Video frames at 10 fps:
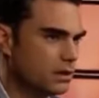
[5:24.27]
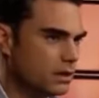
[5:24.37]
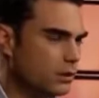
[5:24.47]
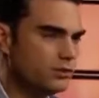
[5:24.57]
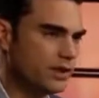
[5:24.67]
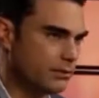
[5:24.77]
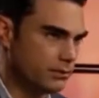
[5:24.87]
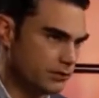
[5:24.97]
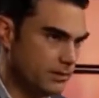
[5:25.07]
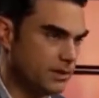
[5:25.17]
closed-down
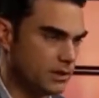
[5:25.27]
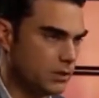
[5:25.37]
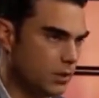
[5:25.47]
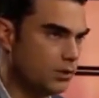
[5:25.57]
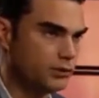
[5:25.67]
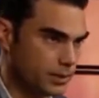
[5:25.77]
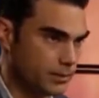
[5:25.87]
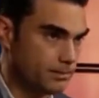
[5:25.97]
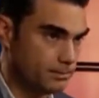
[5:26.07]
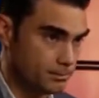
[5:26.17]
regime that the old Twitter